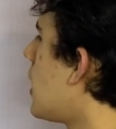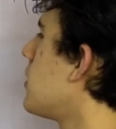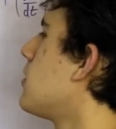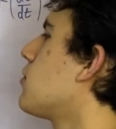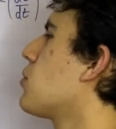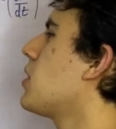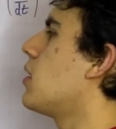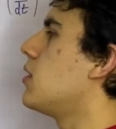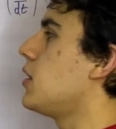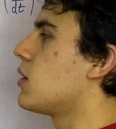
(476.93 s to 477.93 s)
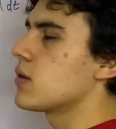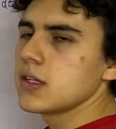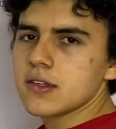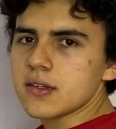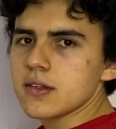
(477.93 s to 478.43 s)
this is really a linear
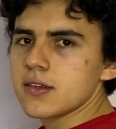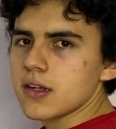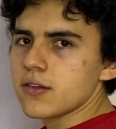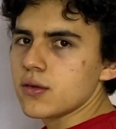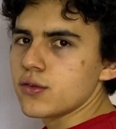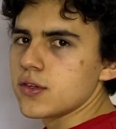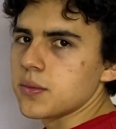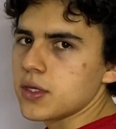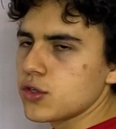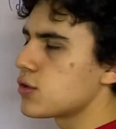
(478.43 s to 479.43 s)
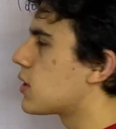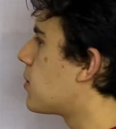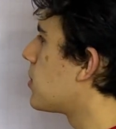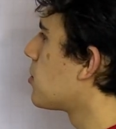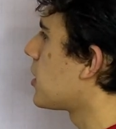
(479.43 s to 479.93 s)
distance. That is also something you should
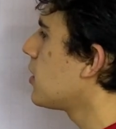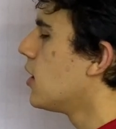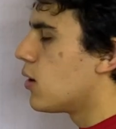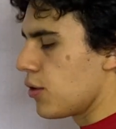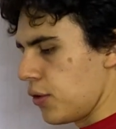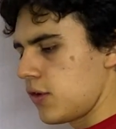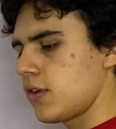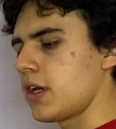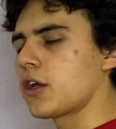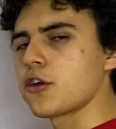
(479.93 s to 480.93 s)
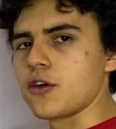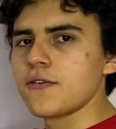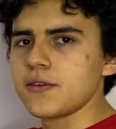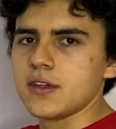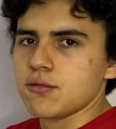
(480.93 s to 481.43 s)
keep in mind. Although it's like
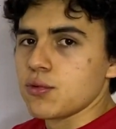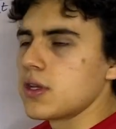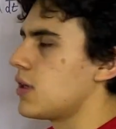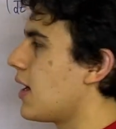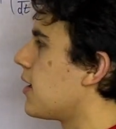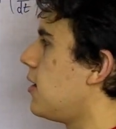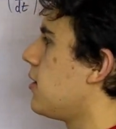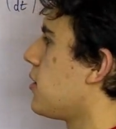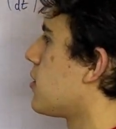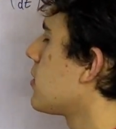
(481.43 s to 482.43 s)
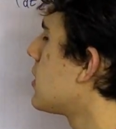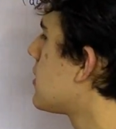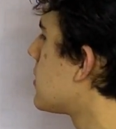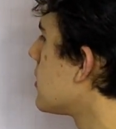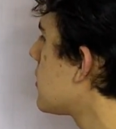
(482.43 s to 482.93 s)
curved, it's really a linear
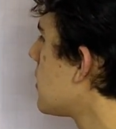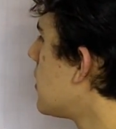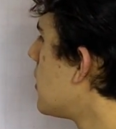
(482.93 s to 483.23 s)
distance.